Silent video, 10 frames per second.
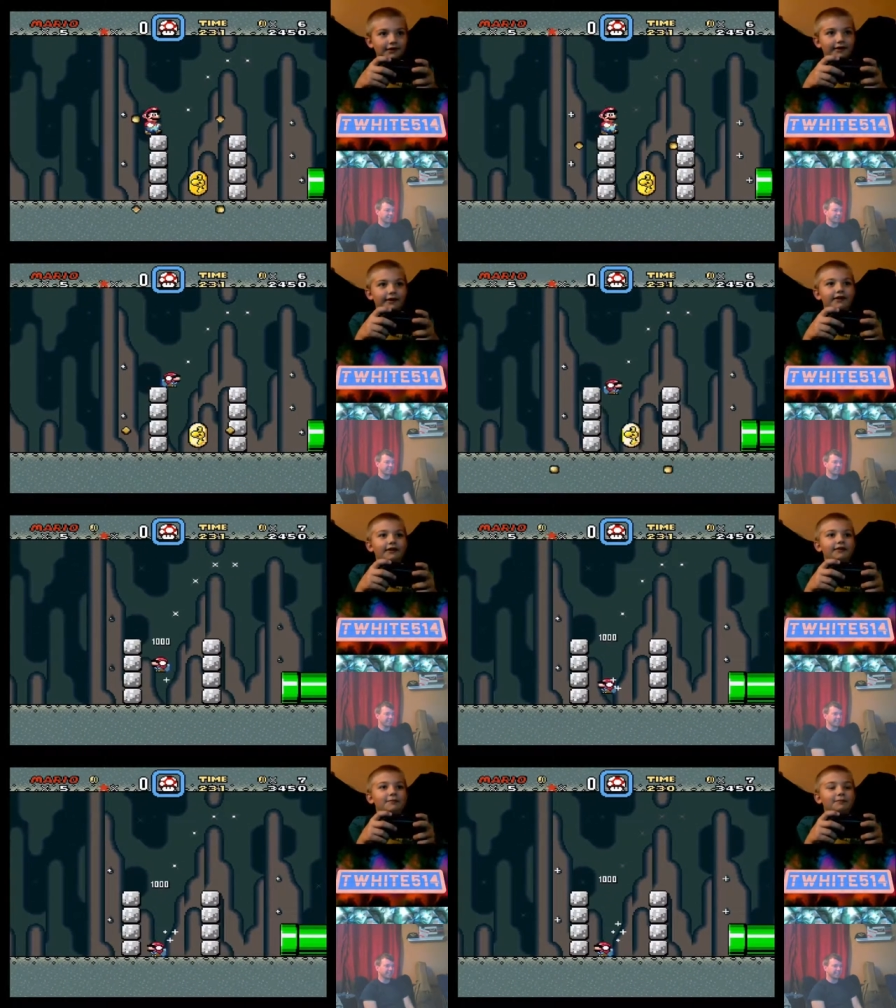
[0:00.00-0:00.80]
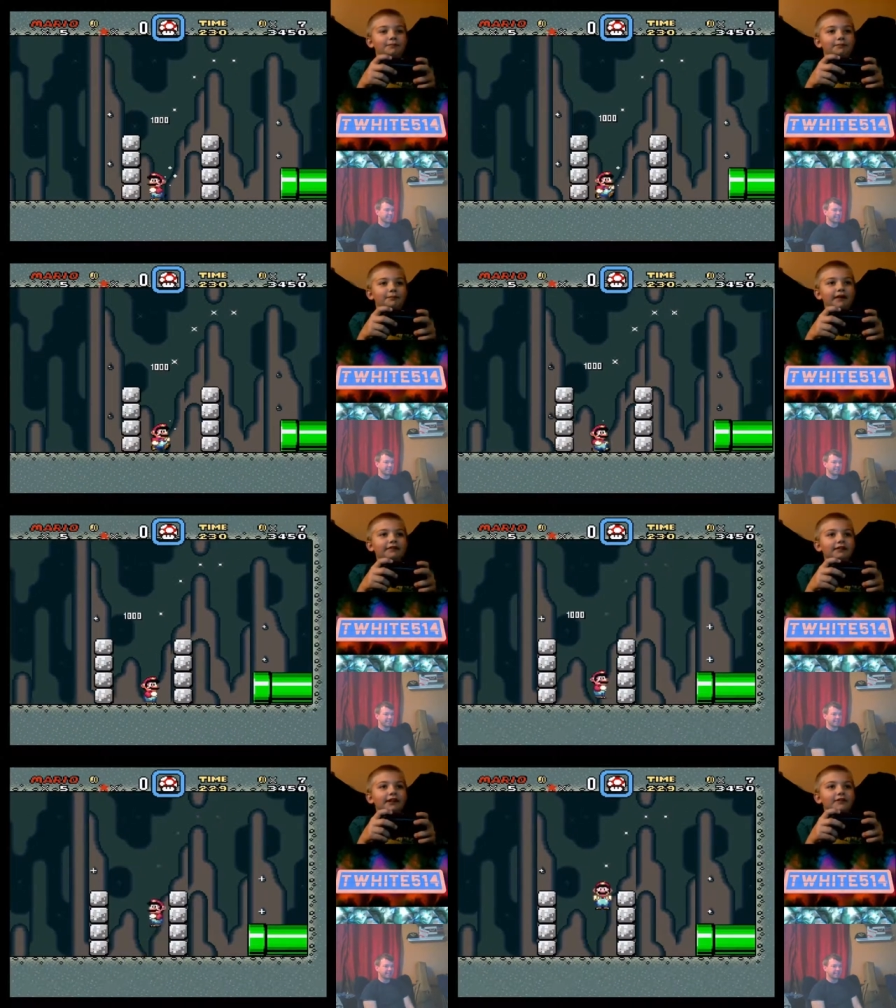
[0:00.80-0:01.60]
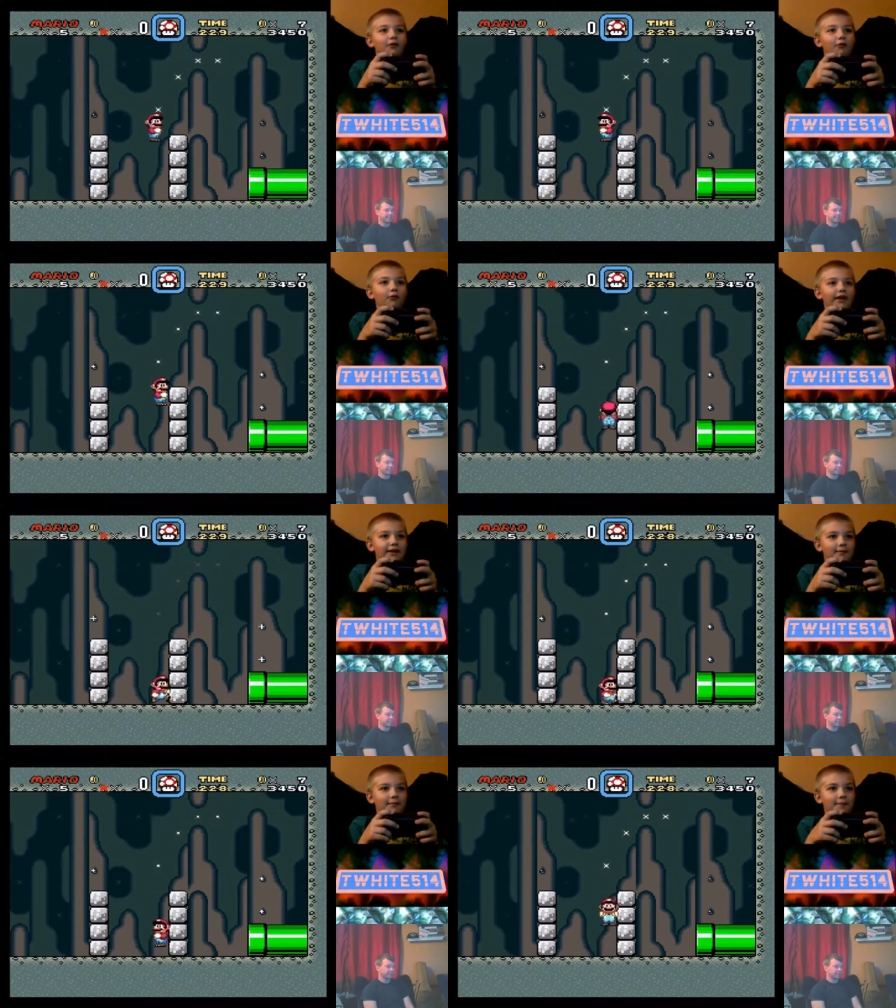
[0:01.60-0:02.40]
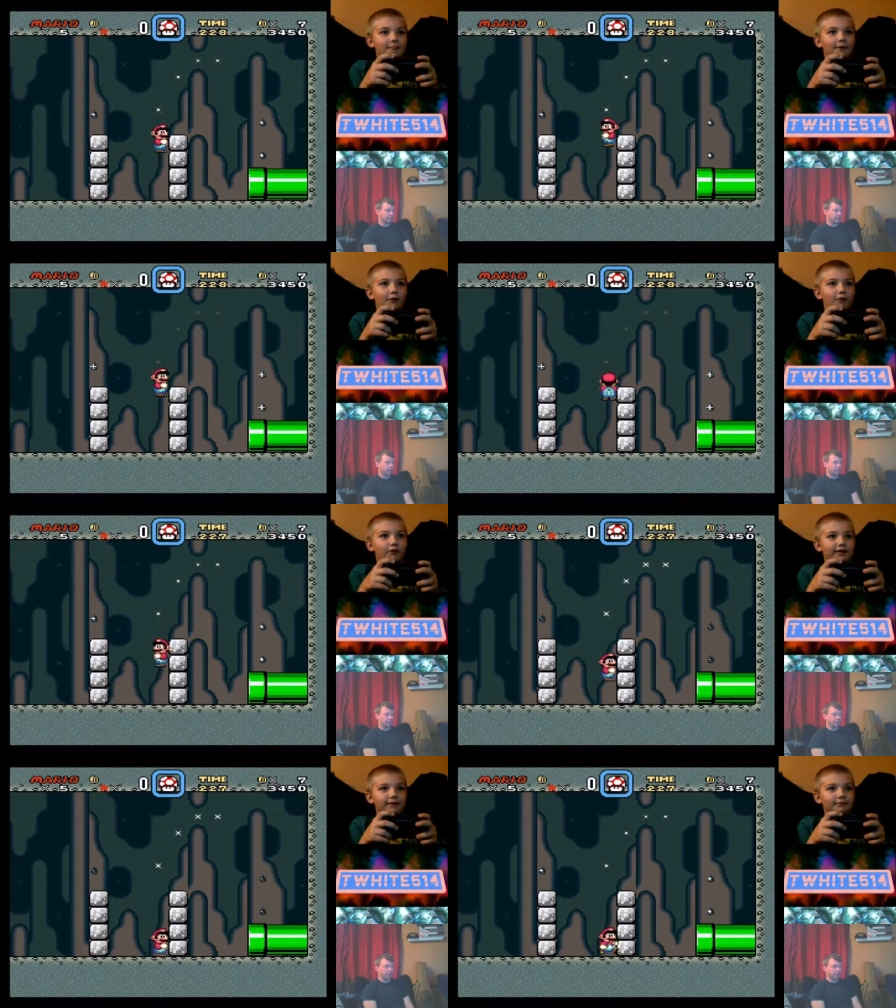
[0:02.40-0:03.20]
And basically the whole game. I mean, game.